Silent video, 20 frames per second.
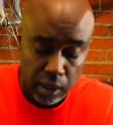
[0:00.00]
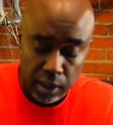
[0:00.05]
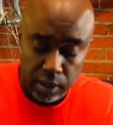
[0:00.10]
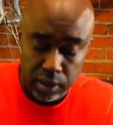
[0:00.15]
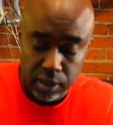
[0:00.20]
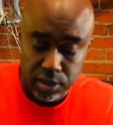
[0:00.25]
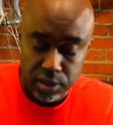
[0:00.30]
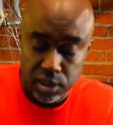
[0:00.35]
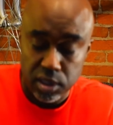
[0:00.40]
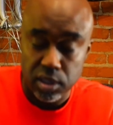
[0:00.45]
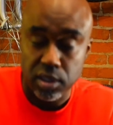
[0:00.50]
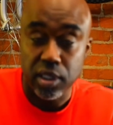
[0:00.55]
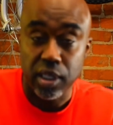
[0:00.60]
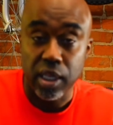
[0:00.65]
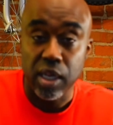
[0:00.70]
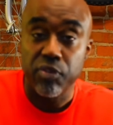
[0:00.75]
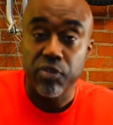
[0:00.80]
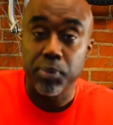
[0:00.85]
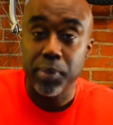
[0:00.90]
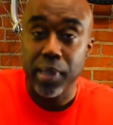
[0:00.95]
This is
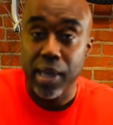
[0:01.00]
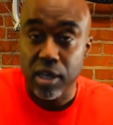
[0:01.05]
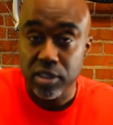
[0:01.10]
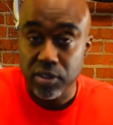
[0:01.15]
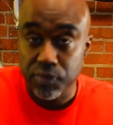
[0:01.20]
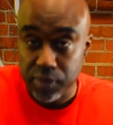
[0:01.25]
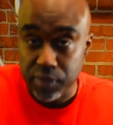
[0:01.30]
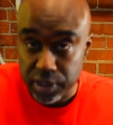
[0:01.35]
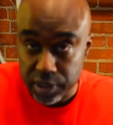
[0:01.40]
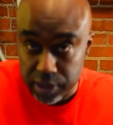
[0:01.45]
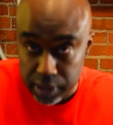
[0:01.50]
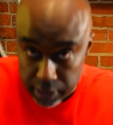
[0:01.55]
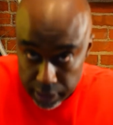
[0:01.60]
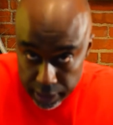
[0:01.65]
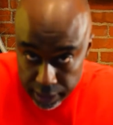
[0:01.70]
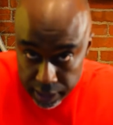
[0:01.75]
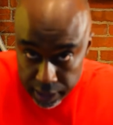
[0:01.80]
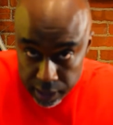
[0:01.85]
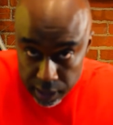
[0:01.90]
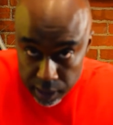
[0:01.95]
again from the house of
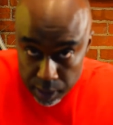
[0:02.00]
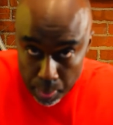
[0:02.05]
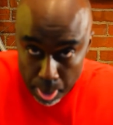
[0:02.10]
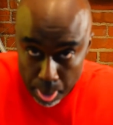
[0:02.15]
Nishane,